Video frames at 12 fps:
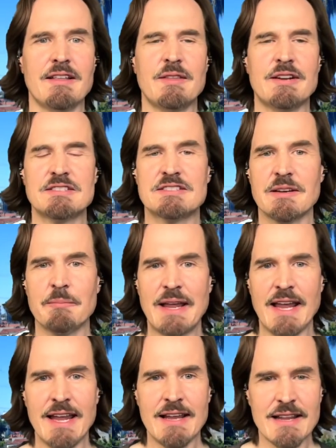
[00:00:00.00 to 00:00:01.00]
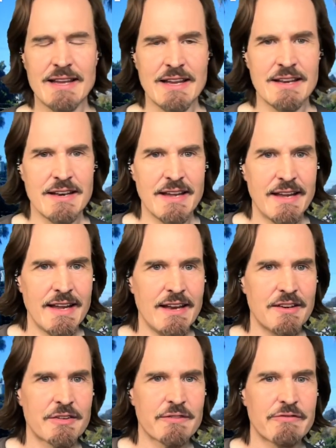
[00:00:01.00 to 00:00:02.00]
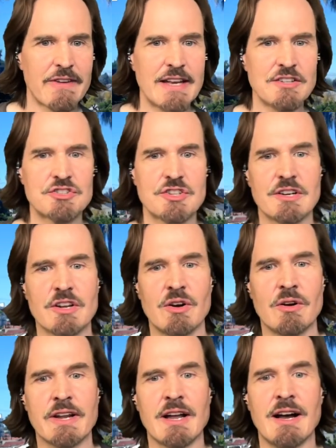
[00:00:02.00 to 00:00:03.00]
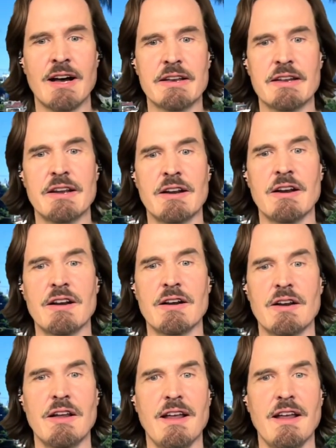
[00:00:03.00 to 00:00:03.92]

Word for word: There's some alien intervention going on here.